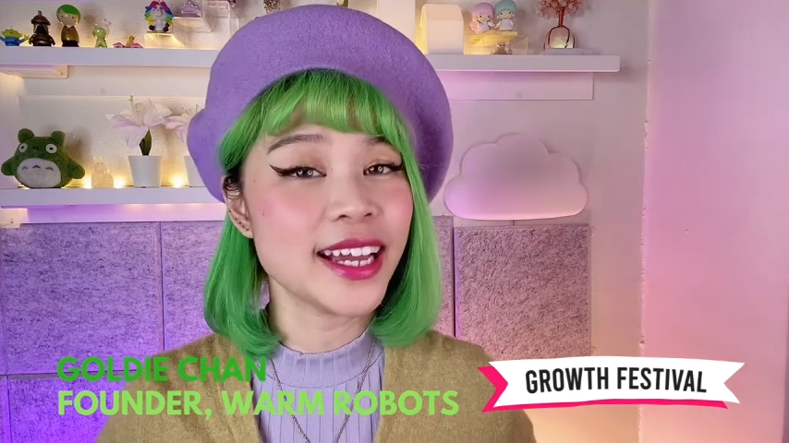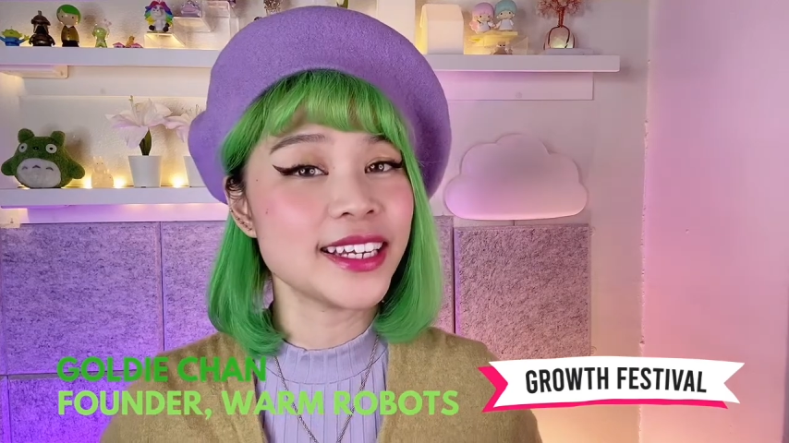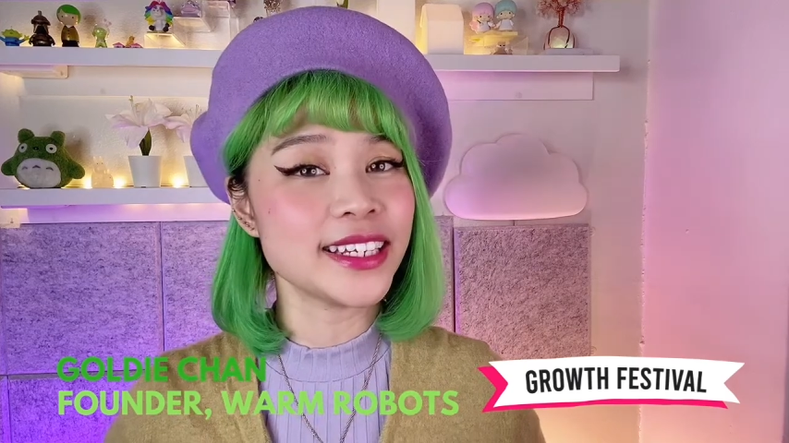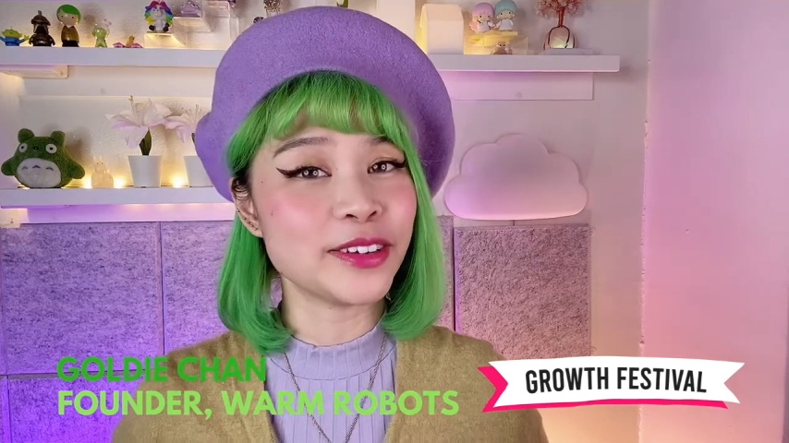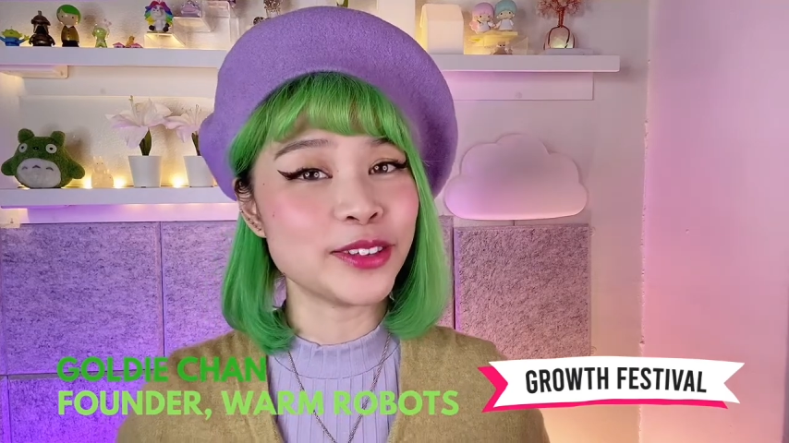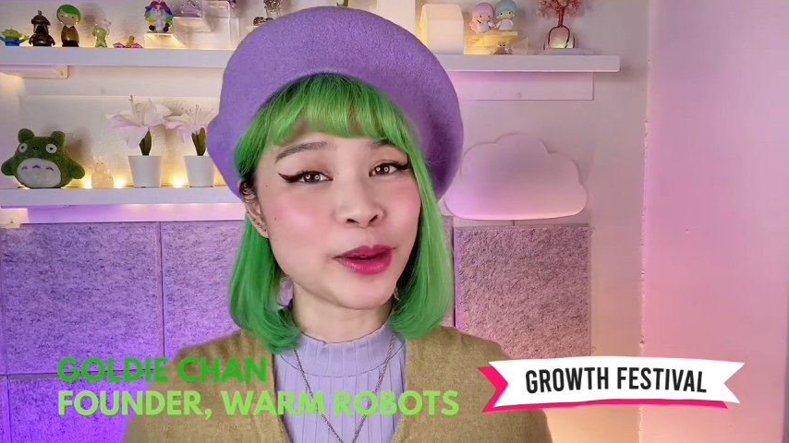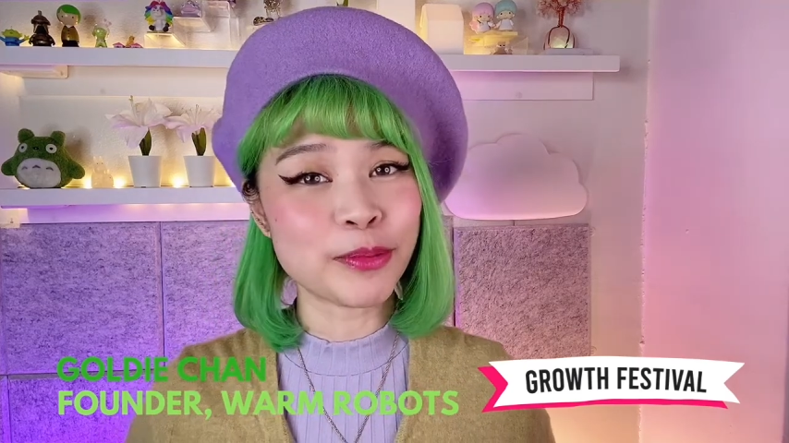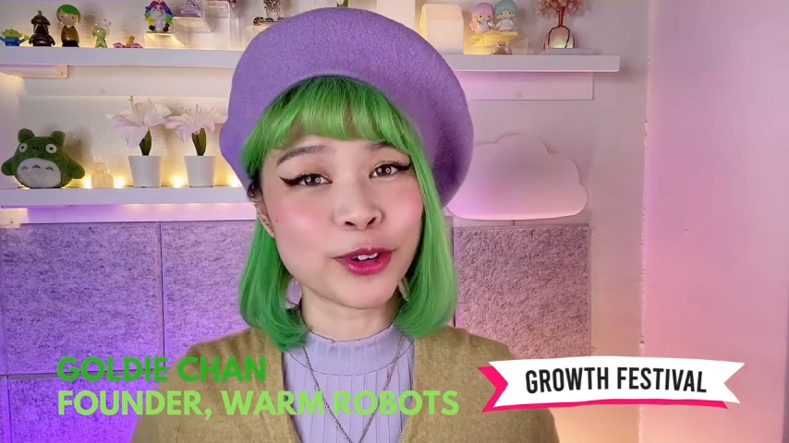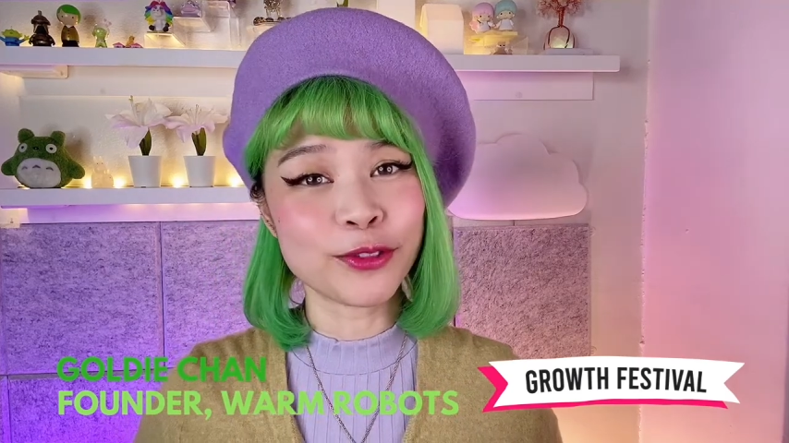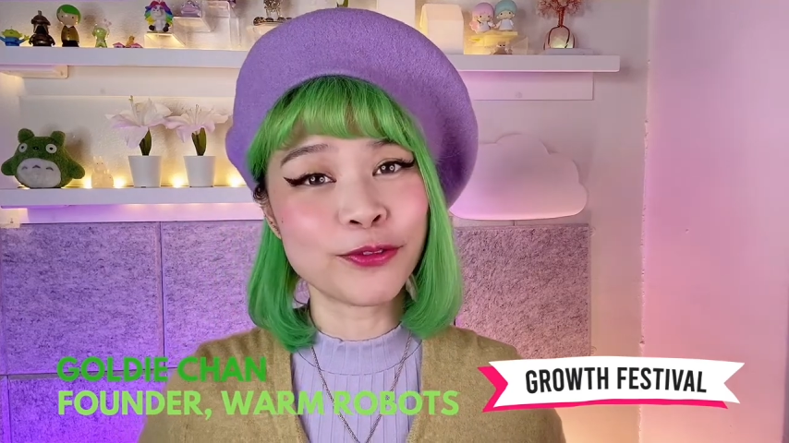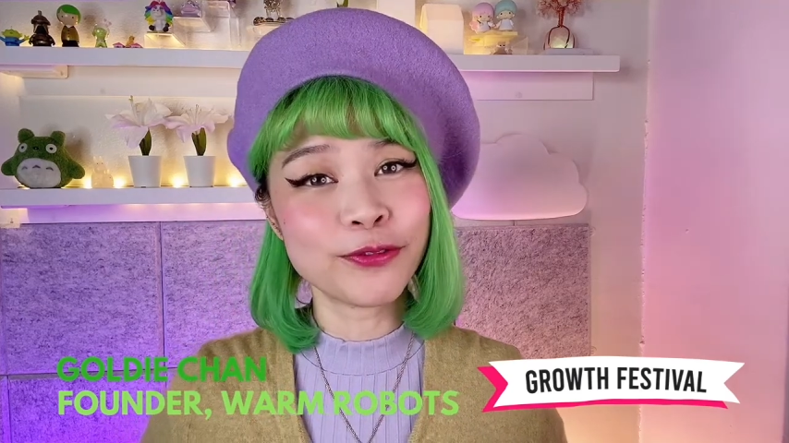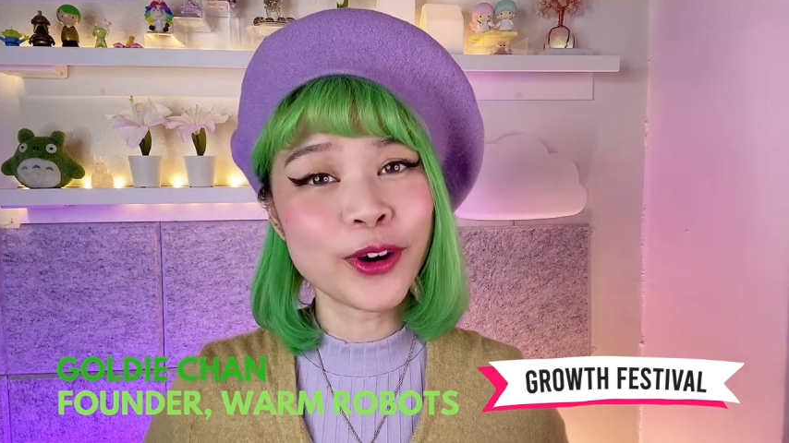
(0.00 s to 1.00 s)
Now, number
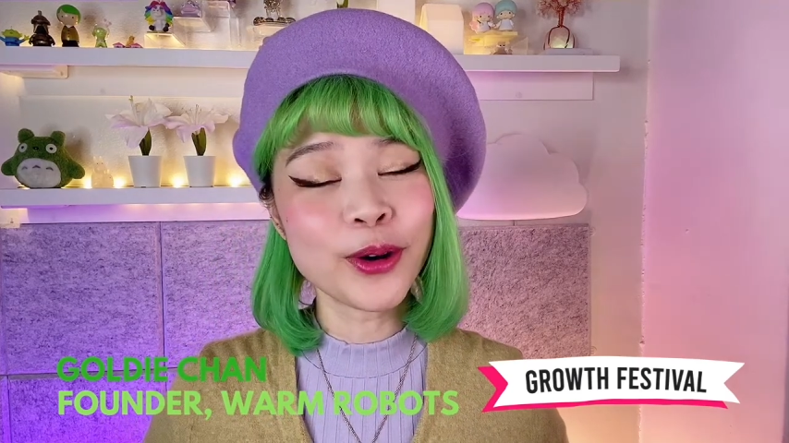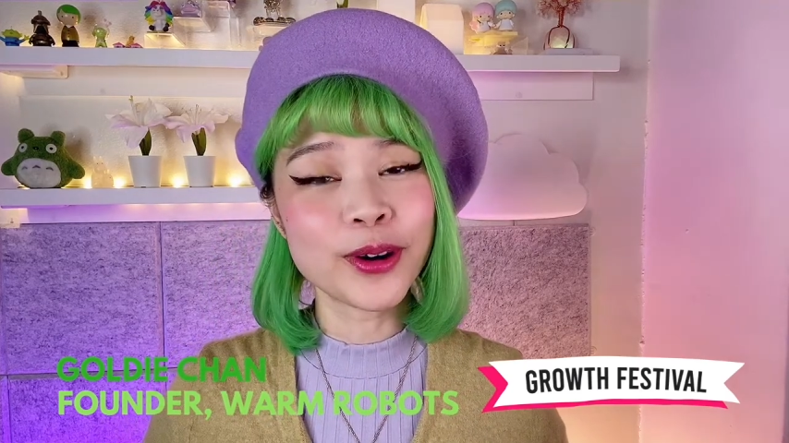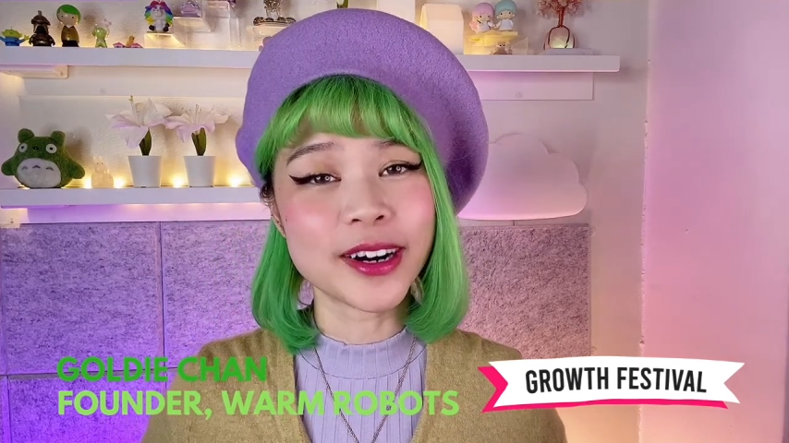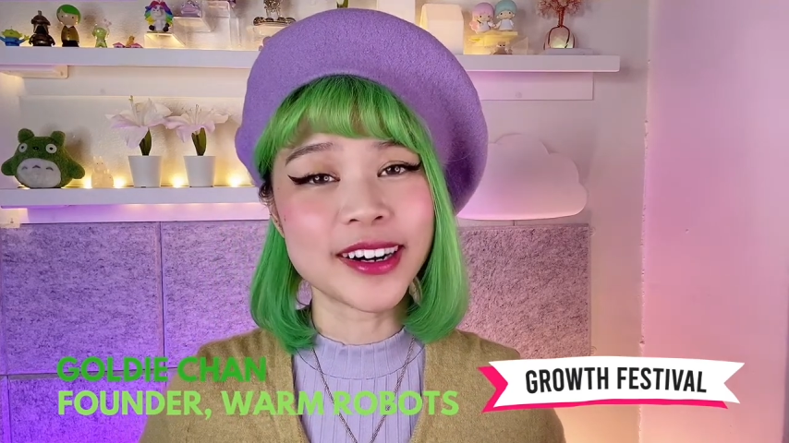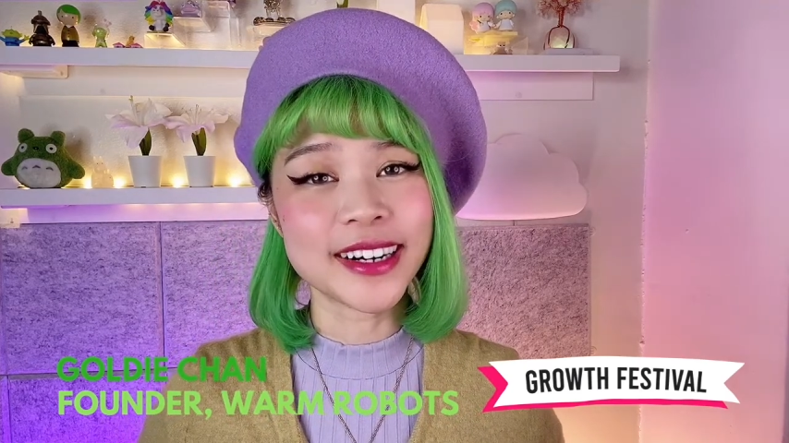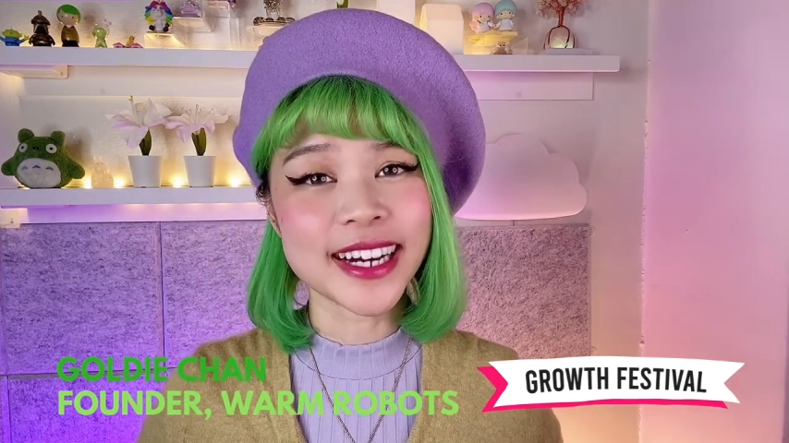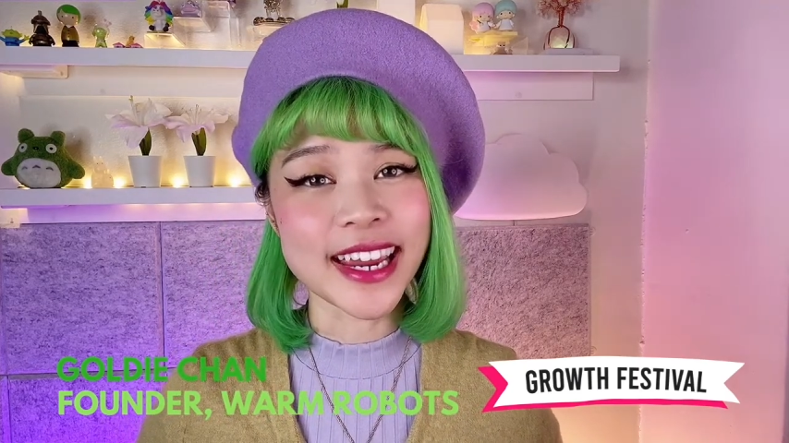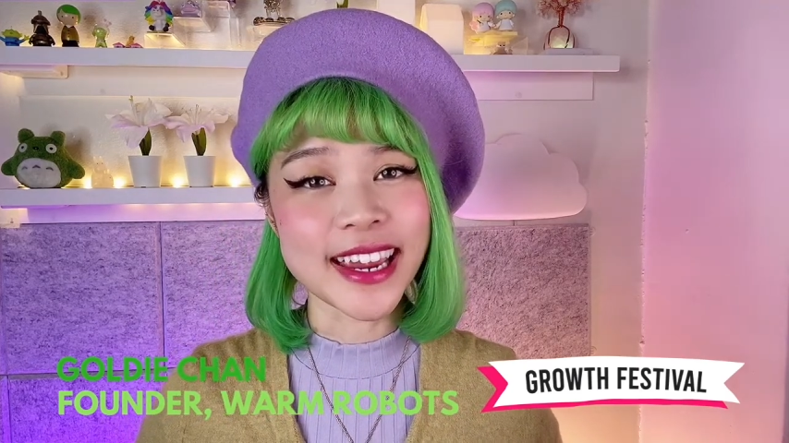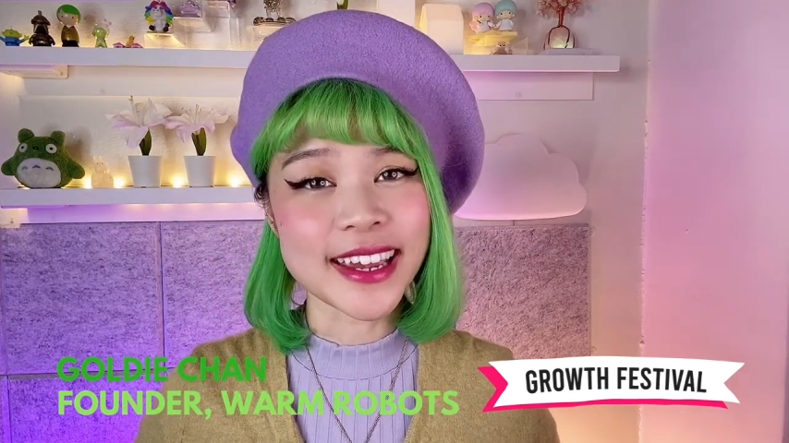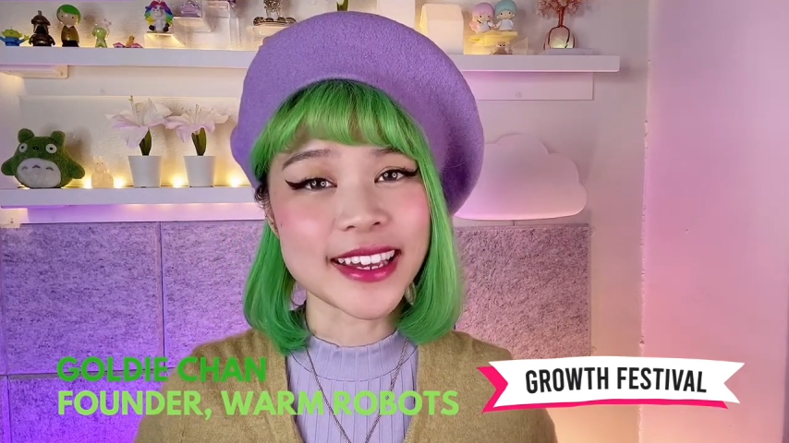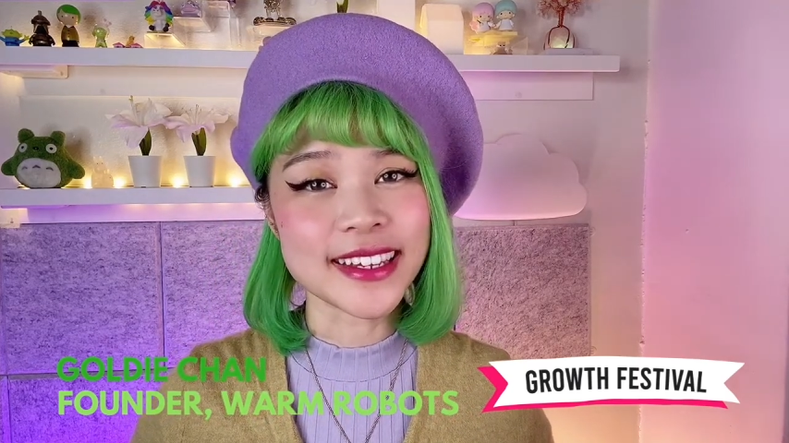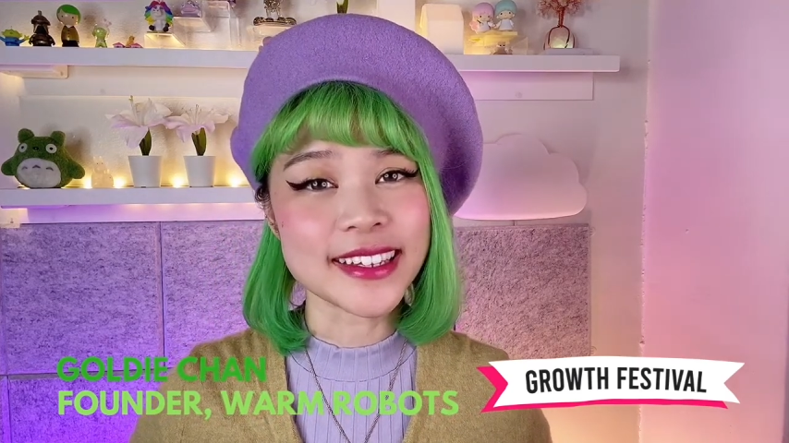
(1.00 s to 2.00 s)
4
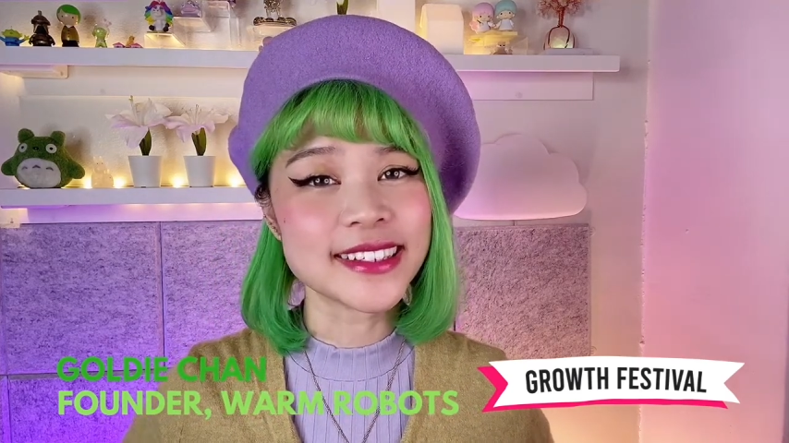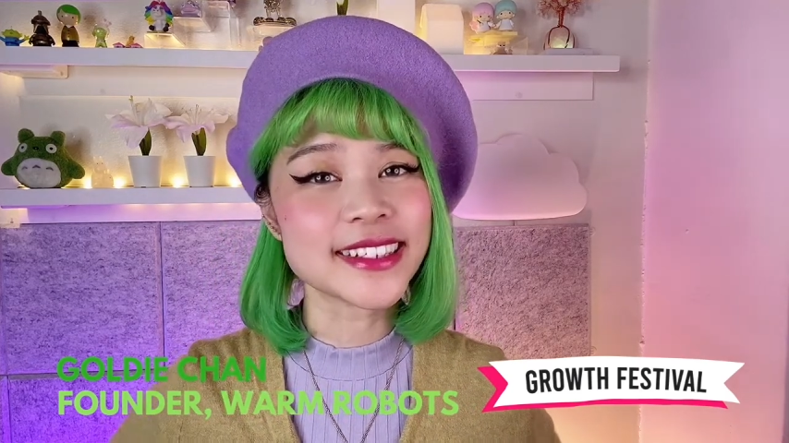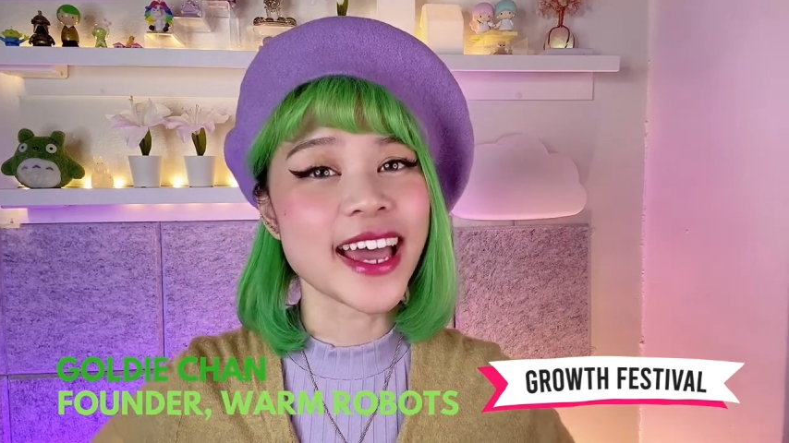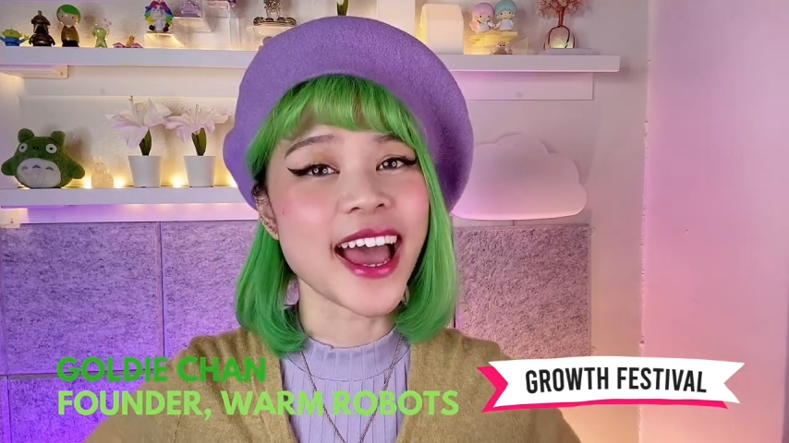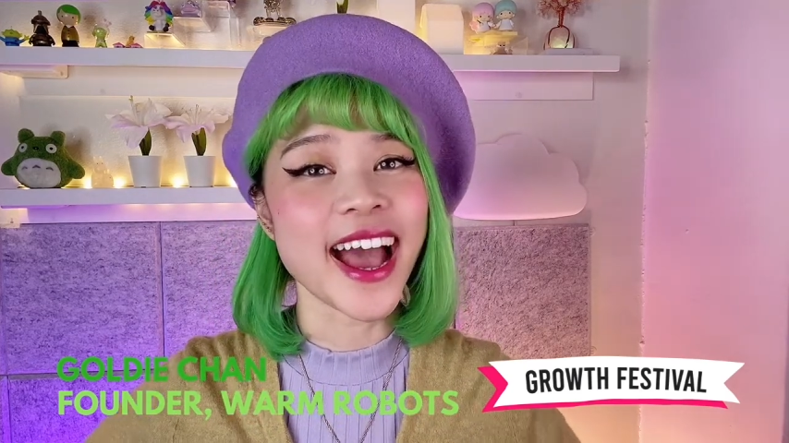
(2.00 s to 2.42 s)
is